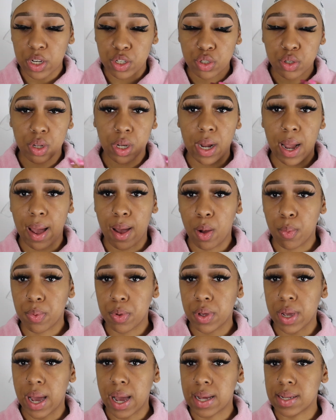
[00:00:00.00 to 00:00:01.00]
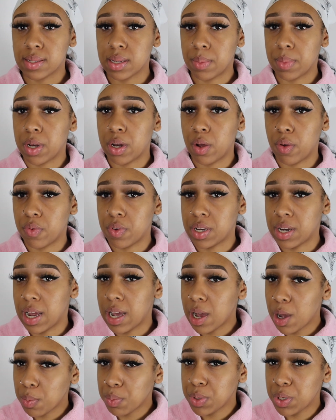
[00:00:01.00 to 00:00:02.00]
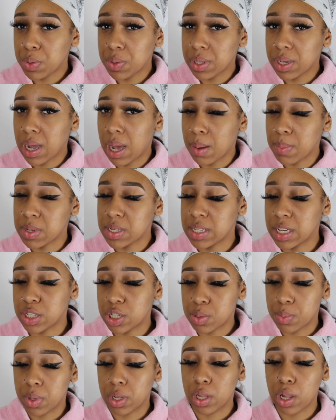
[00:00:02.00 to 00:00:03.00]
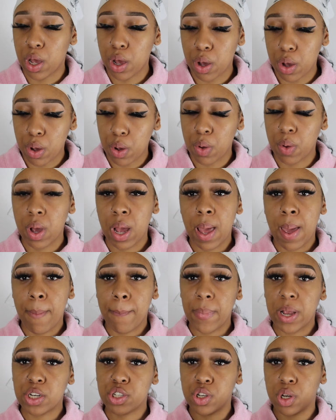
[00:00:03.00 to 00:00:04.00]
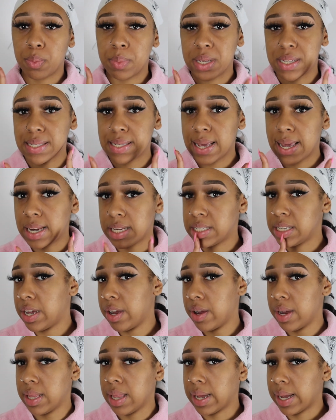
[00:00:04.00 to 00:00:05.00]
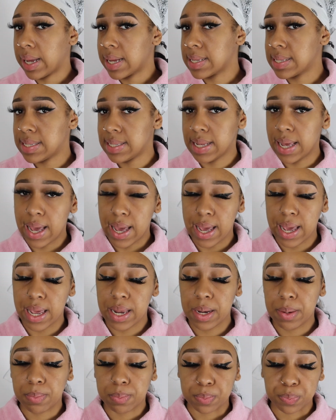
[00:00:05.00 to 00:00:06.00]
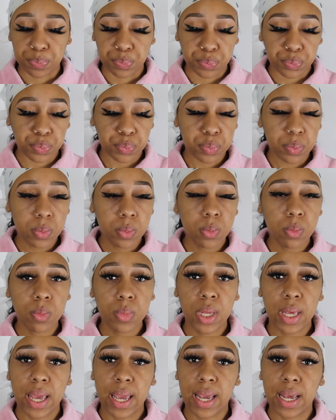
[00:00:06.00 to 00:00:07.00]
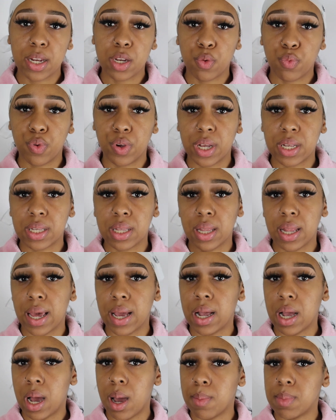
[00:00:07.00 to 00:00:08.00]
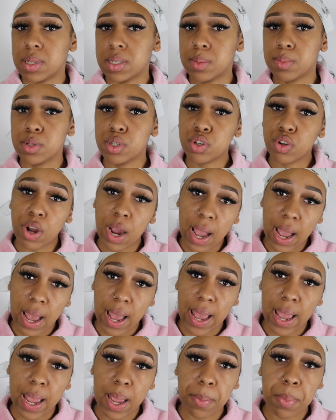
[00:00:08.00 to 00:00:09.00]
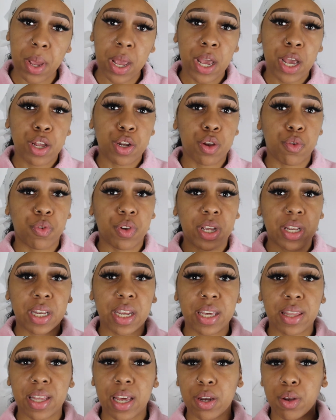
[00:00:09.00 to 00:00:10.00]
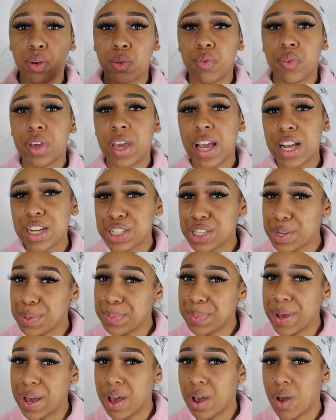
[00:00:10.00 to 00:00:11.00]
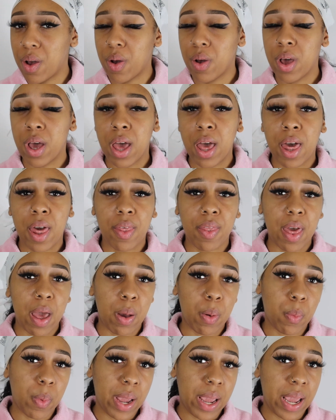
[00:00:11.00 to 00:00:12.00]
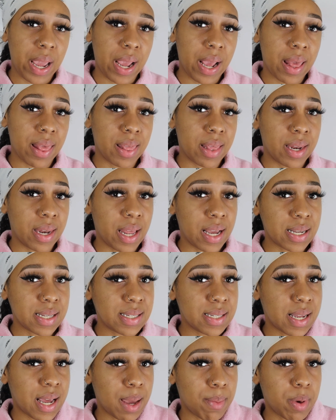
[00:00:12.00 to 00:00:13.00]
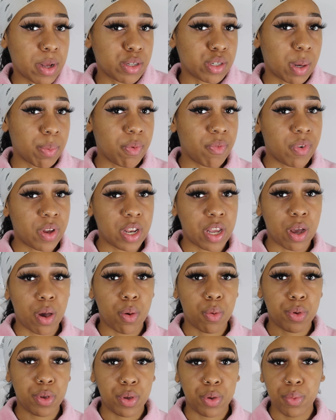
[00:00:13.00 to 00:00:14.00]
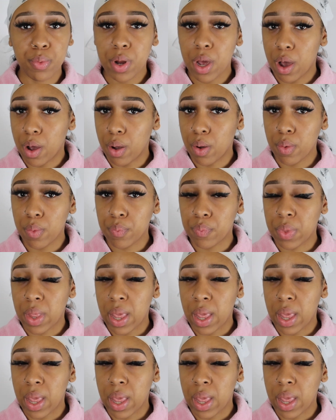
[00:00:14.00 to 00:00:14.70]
look. I hope you guys let me know if it helped you in the comment section below. Make sure to be sanitary, like I said. And don't forget to like, comment, subscribe. Don't forget to hit that notification bell. That way, the next time I drop a video, you know.